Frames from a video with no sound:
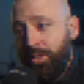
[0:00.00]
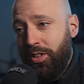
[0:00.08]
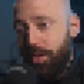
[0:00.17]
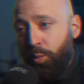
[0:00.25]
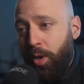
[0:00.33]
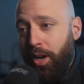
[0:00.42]
a
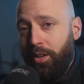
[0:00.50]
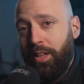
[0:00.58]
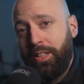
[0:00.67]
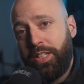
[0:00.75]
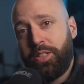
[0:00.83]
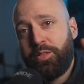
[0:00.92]
little while,
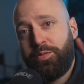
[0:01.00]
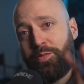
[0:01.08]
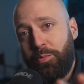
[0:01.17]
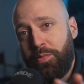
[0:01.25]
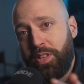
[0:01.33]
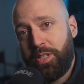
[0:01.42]
at least
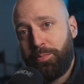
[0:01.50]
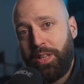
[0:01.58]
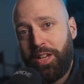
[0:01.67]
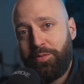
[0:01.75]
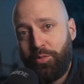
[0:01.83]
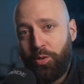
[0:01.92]
from this
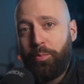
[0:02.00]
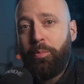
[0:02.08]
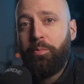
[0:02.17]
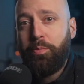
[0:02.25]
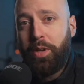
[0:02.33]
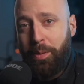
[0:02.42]
platform,
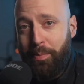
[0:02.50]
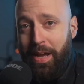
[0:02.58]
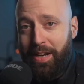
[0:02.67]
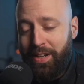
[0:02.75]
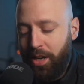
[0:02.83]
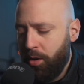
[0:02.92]
but I'm
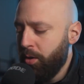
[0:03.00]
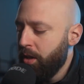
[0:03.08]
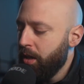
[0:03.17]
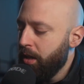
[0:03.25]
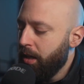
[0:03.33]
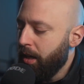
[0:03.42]
back now.
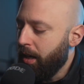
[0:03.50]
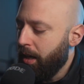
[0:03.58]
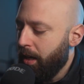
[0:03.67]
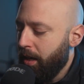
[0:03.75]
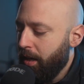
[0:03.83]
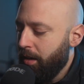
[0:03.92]

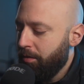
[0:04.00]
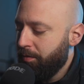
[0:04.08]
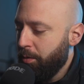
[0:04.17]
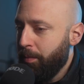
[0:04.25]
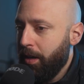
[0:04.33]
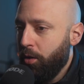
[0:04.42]

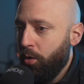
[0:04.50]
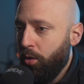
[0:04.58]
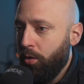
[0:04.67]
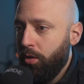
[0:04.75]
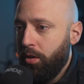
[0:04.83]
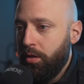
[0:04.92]
Fill My
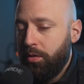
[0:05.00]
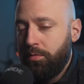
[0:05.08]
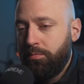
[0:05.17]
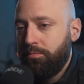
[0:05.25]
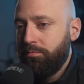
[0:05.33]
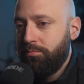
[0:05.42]
Hole
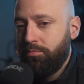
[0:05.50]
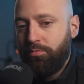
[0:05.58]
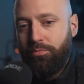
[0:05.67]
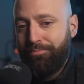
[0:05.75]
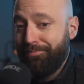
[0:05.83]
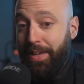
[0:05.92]

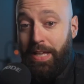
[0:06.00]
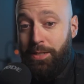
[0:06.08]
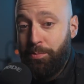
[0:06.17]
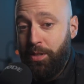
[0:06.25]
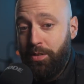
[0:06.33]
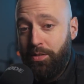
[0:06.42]
has
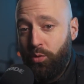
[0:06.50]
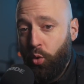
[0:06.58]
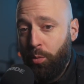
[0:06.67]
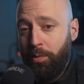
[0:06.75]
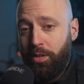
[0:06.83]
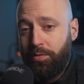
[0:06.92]
been
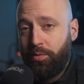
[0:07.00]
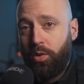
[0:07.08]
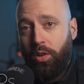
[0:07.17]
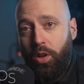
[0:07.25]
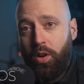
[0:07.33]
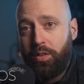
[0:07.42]
dormant for
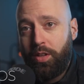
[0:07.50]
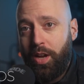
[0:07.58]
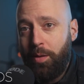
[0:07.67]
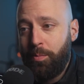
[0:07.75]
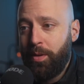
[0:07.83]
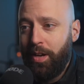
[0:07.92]
a long
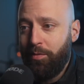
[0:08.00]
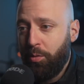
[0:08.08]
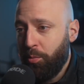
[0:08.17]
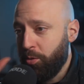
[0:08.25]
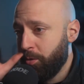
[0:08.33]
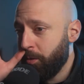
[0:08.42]
time. I've
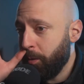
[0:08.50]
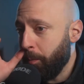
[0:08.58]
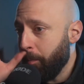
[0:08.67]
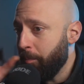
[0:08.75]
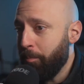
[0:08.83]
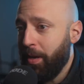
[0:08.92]
almost
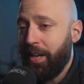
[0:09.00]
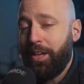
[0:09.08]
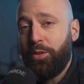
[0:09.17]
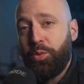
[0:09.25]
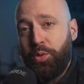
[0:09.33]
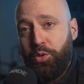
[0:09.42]
made it
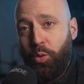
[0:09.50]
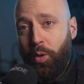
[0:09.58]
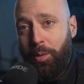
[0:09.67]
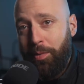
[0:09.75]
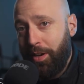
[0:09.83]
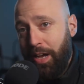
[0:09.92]
into a joke
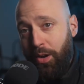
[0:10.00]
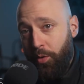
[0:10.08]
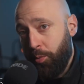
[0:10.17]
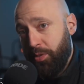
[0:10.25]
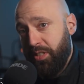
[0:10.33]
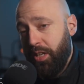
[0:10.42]
about how it
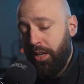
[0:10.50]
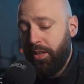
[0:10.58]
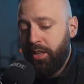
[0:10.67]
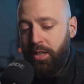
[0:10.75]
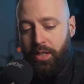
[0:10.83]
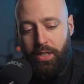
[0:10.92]
was
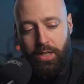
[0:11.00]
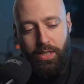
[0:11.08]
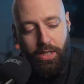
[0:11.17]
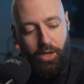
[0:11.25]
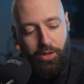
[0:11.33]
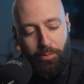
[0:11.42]
done
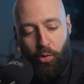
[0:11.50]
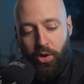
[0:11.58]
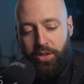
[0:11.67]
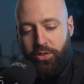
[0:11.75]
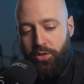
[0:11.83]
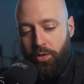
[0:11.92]
on the
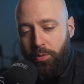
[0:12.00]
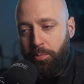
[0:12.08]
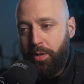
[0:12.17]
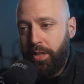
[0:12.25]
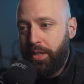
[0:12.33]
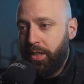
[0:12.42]
morning show,
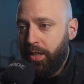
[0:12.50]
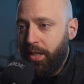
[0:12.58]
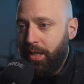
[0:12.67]
but